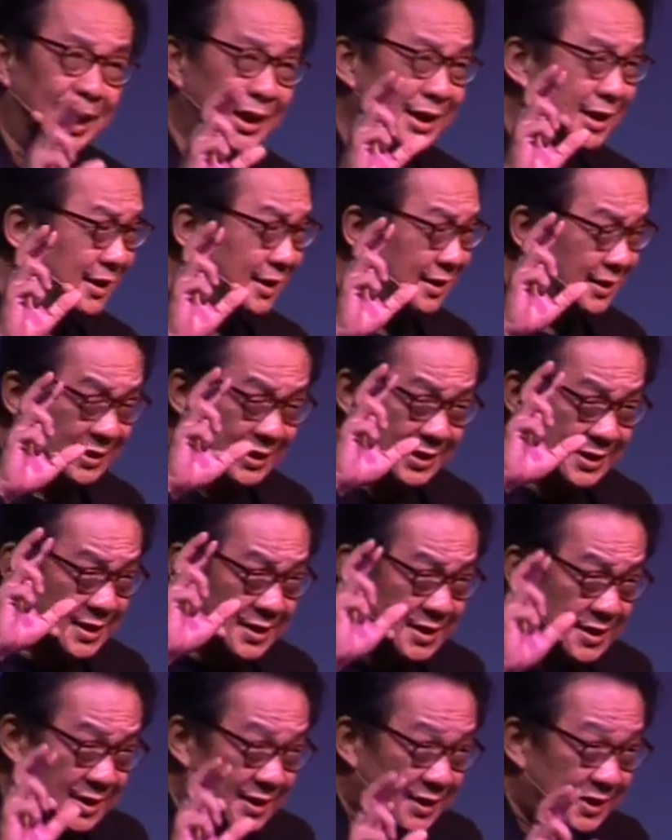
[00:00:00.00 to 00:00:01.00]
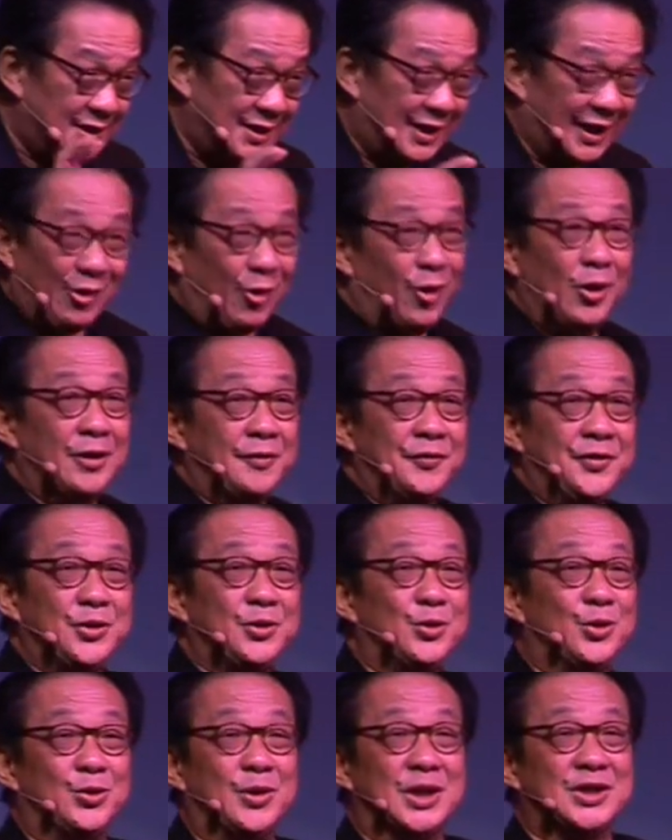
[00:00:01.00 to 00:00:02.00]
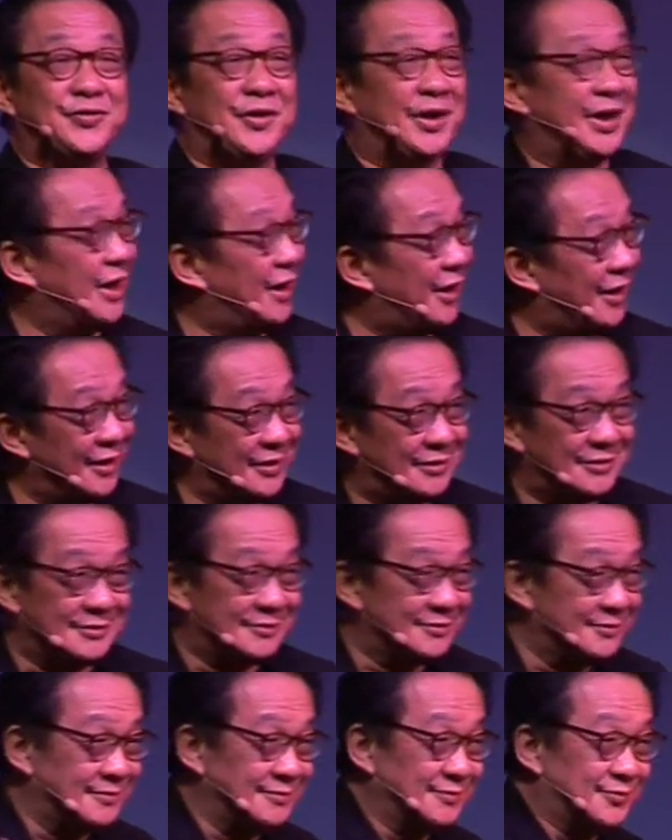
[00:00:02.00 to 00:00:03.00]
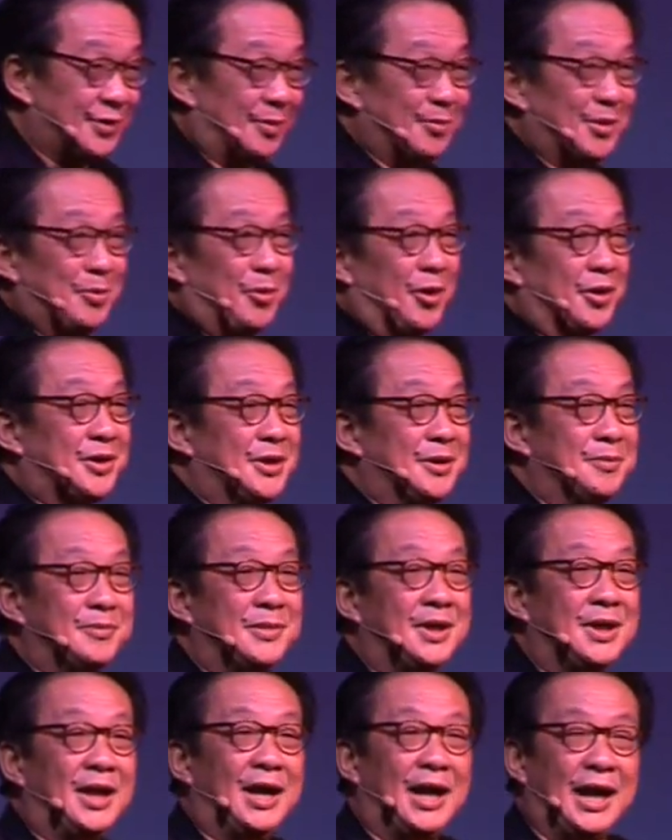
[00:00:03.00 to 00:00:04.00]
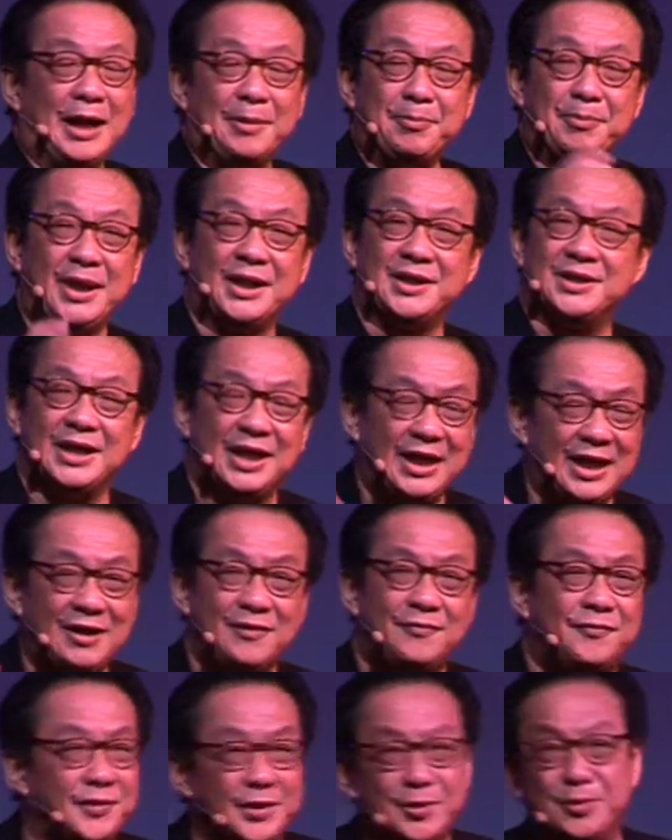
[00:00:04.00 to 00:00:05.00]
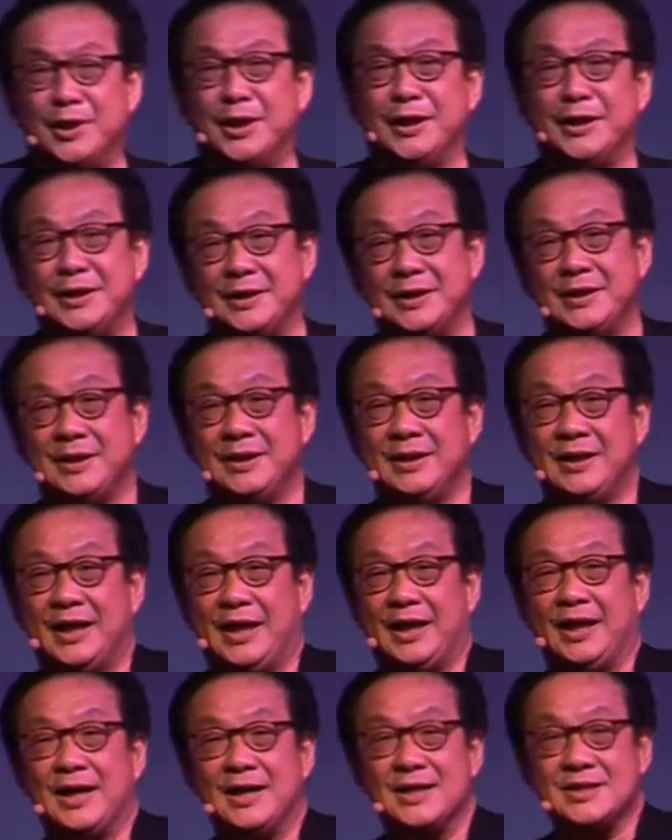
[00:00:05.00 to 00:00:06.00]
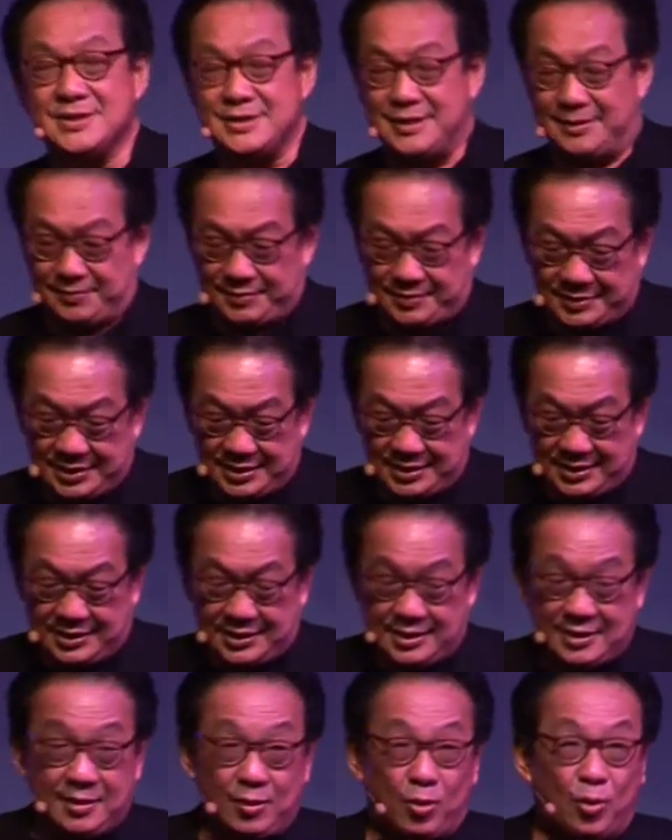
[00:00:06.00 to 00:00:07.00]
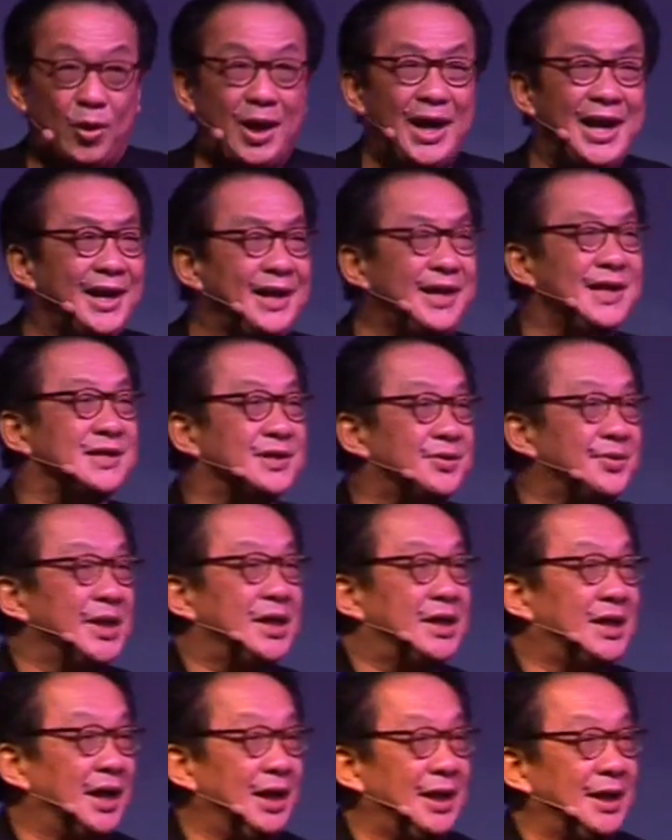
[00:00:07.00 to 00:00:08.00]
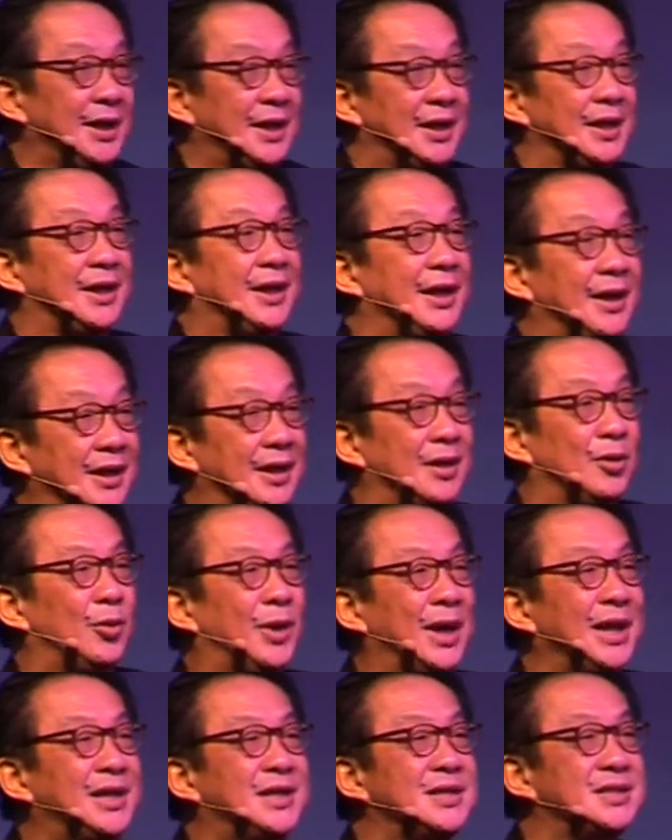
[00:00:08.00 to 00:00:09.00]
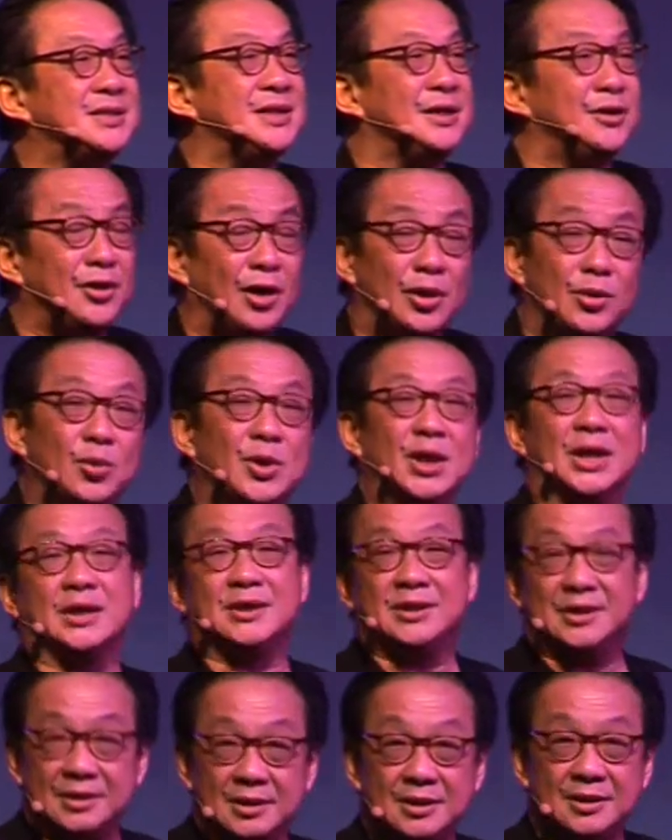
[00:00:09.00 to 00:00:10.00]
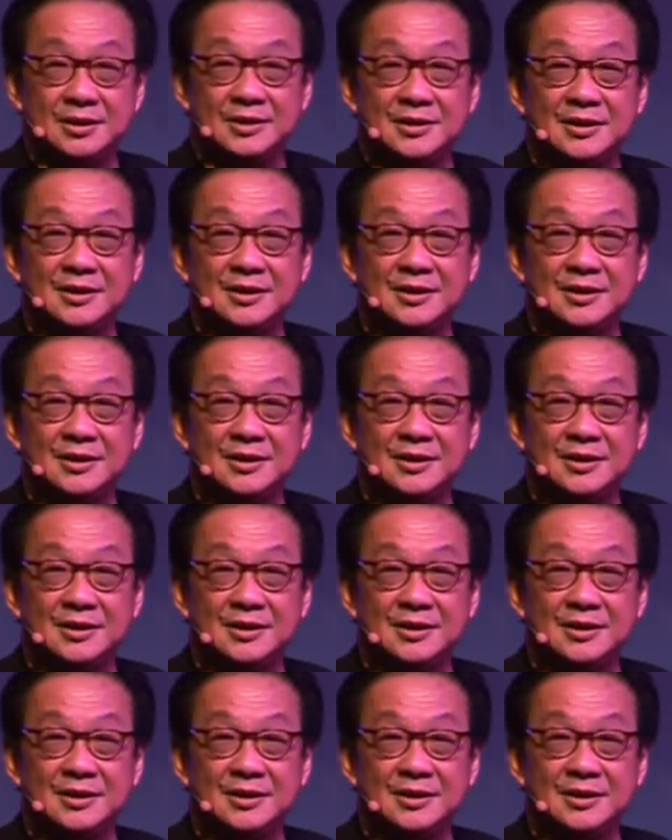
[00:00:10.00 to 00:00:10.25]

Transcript: Like, a, uh, like all of you who works very hard from the bottom, I met everyone and asked them, why is retailing in KL, why does it not work?